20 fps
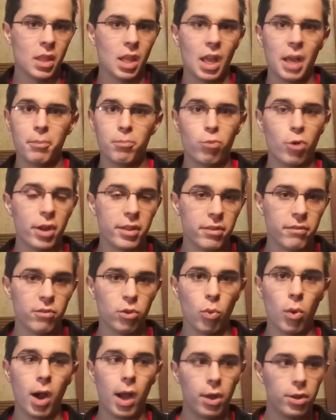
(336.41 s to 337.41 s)
Breath of the
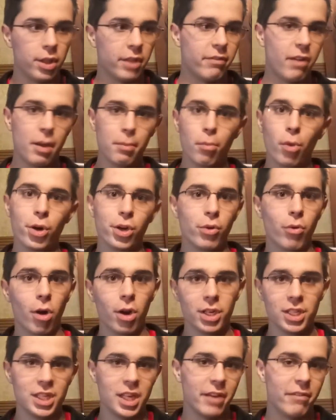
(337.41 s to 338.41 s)
Wild, I've had Mario
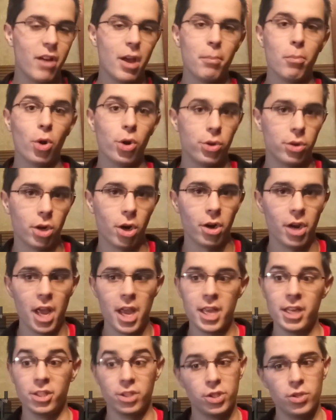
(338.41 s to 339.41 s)
Odyssey, I've had Mario Kart
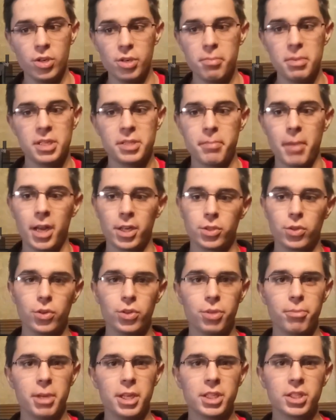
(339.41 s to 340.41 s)
8, and soon to be Smash
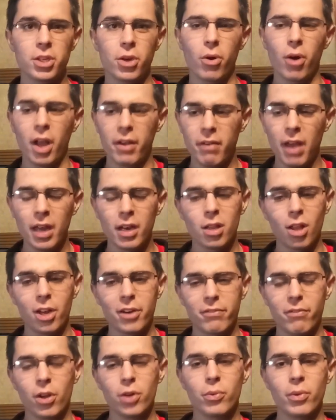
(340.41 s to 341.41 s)
Ultimate. So I've had a lot of
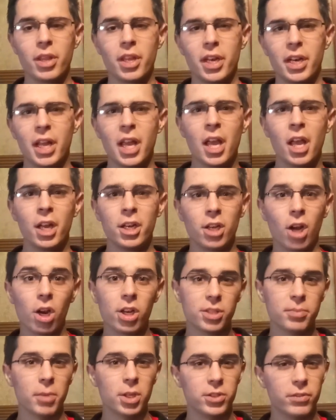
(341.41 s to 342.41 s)
fun with it. Not
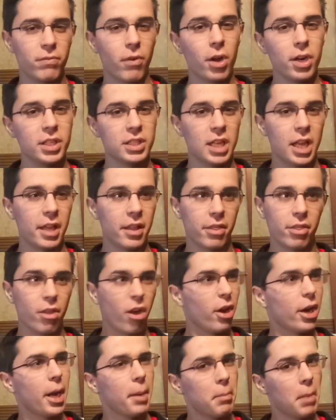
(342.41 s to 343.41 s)
as much fun as I
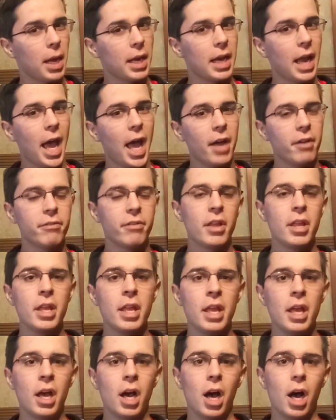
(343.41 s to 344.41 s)
thought I might have,
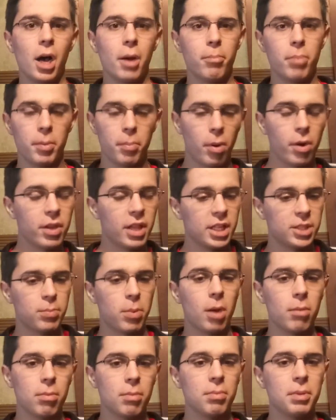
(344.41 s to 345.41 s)
but part of that's
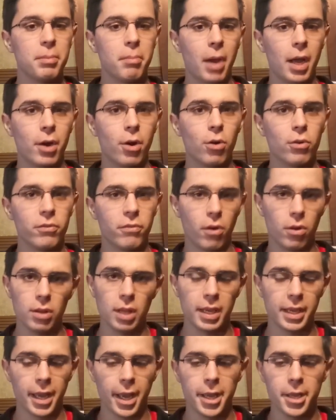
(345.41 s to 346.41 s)
probably my own fault,
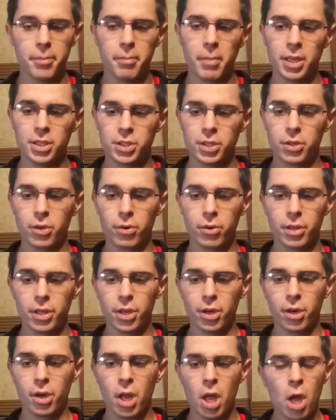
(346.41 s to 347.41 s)
like I had mentioned
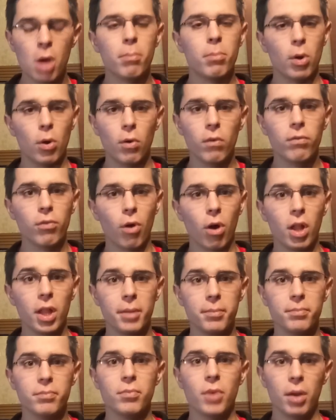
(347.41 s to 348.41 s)
earlier. But overall,
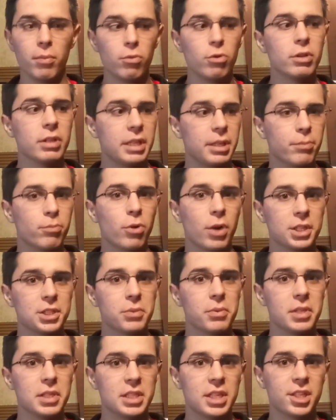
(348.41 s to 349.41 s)
I'm really impressed
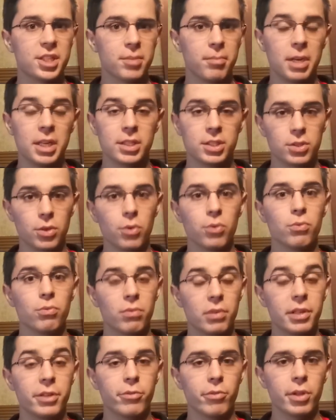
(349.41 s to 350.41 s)
with the system, and it's sold
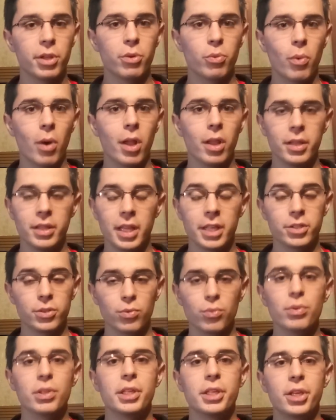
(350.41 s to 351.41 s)
really well, and that's a
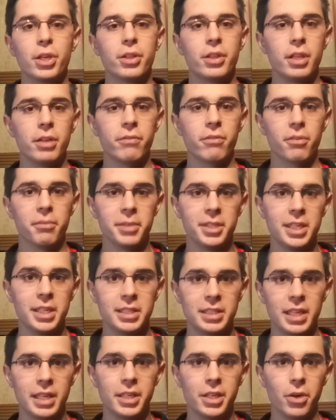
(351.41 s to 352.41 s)
really good thing for
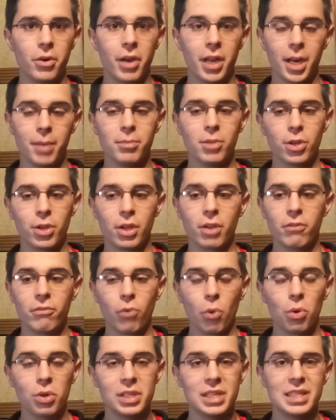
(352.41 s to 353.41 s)
Nintendo. And I'm looking
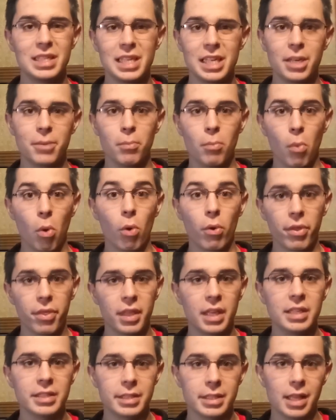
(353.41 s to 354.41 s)
forward to seeing more
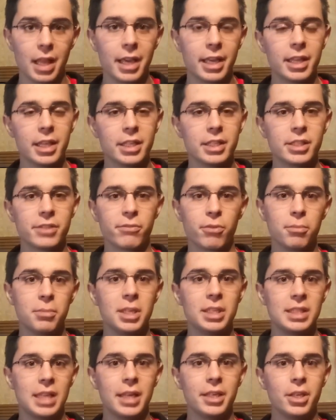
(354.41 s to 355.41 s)
things like this from
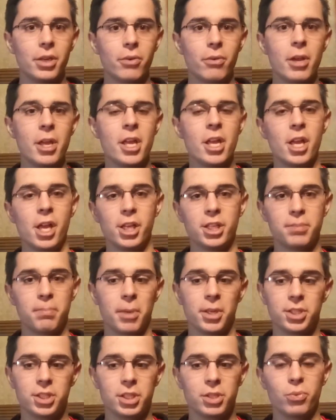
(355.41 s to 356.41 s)
Nintendo,
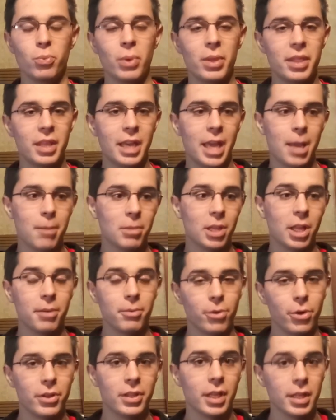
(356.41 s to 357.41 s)
especially with the game
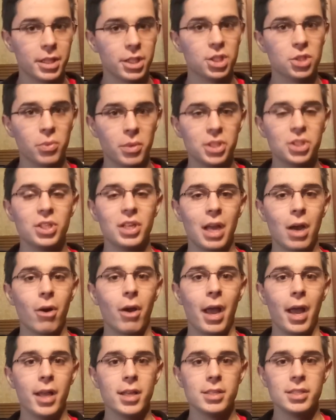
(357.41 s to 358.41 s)
library that the Switch now
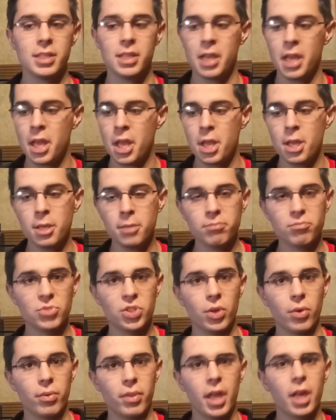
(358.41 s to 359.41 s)
has.
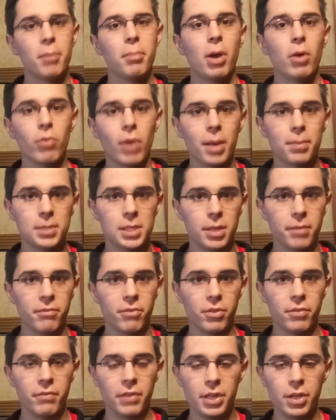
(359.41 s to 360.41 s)
So that about wraps it up for
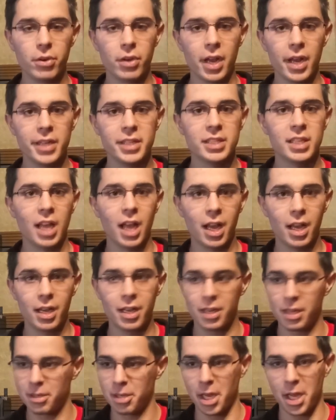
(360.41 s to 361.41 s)
the video, guys.
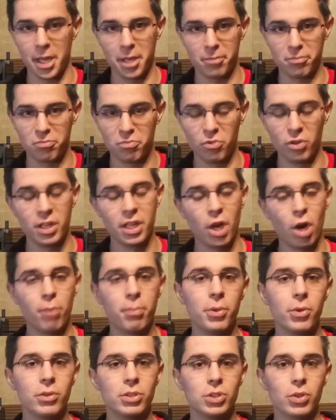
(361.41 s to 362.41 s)
I really hope
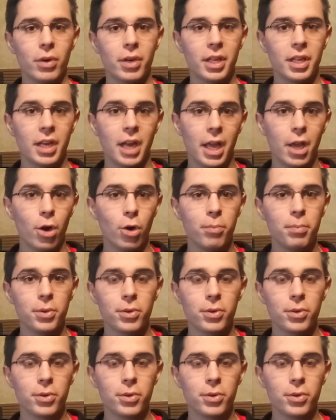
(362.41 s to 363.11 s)
you enjoyed it, and I hope you'll